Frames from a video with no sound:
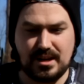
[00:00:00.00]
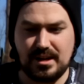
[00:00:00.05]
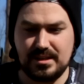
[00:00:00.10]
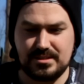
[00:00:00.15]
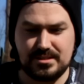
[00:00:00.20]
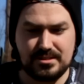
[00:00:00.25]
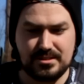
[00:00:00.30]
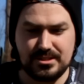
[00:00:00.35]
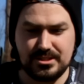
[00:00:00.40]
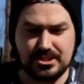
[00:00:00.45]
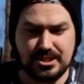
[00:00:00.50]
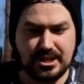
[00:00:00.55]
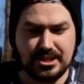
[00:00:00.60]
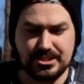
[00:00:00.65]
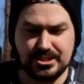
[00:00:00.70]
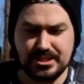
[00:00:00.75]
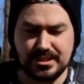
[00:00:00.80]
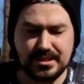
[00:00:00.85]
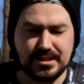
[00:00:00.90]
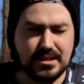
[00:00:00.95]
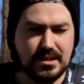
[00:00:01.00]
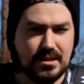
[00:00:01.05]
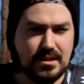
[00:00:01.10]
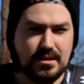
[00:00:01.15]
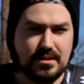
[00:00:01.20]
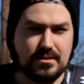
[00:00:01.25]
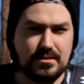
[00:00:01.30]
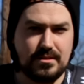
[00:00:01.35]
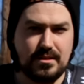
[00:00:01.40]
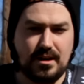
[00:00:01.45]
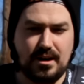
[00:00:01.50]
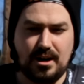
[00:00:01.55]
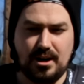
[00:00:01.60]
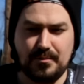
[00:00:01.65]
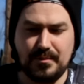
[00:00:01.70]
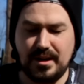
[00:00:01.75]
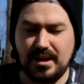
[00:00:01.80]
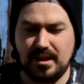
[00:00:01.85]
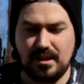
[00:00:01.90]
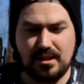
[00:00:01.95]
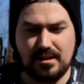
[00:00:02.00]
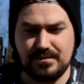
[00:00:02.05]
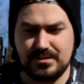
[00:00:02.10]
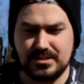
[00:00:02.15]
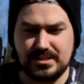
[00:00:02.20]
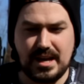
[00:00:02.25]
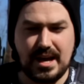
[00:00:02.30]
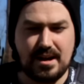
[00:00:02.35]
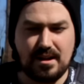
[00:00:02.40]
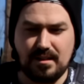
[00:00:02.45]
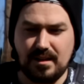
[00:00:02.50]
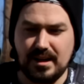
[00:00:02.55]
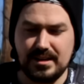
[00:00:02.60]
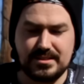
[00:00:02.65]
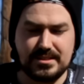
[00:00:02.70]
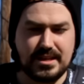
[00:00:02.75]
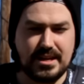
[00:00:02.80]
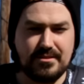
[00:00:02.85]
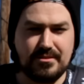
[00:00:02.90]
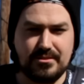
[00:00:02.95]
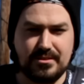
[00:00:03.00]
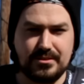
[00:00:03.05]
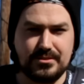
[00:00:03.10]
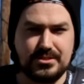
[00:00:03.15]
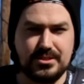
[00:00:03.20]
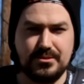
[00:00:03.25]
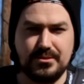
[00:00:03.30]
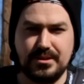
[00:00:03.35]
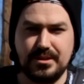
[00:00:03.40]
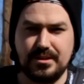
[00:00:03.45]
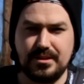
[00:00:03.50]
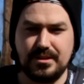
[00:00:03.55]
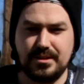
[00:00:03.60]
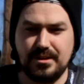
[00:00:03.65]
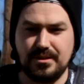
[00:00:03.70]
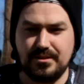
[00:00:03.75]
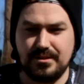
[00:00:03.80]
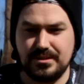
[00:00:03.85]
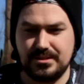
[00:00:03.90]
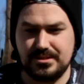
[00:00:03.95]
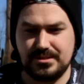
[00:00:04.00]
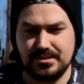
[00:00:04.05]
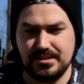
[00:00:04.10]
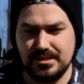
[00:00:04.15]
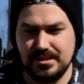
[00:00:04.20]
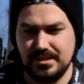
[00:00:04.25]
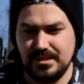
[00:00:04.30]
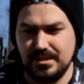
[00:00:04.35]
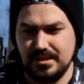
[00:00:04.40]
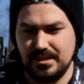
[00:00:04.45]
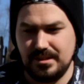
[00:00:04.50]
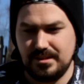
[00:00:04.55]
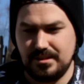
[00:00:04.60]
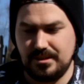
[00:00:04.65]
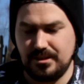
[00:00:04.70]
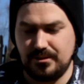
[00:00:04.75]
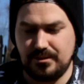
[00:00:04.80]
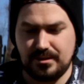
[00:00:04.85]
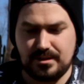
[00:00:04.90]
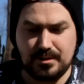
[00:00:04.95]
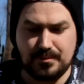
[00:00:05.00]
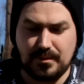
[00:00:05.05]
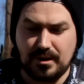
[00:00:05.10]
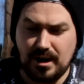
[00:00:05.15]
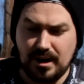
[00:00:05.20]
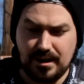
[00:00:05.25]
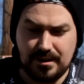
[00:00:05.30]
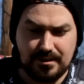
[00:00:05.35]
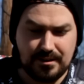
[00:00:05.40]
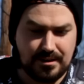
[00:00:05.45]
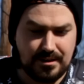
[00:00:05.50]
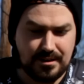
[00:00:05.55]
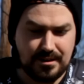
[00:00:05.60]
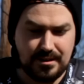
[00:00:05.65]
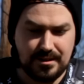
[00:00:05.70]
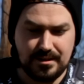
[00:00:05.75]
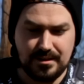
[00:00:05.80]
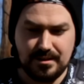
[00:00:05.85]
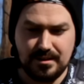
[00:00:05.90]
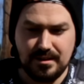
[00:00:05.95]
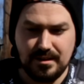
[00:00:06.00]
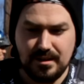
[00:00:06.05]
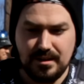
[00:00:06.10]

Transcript: constantly changing, and I love just analyzing everything to it. You know, it's the camaraderie and